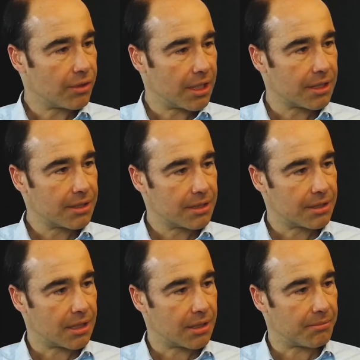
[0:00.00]
2
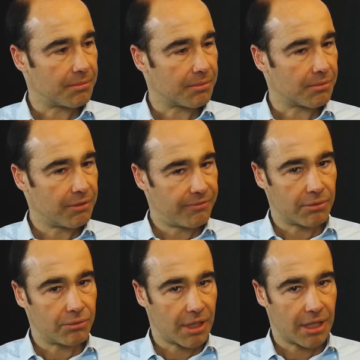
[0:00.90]
years, we
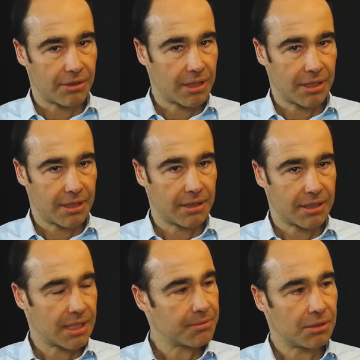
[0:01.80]
found together, and I think
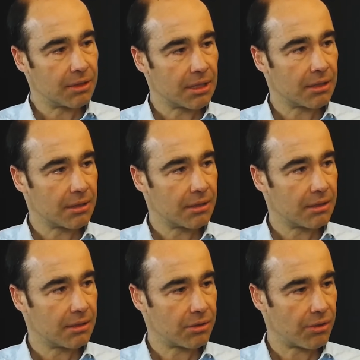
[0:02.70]
that's absolutely the
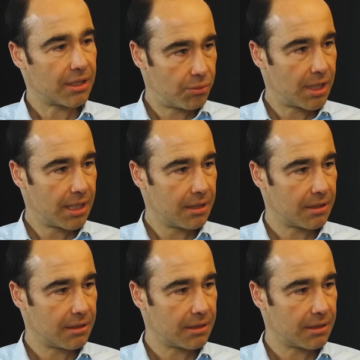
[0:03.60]
right way,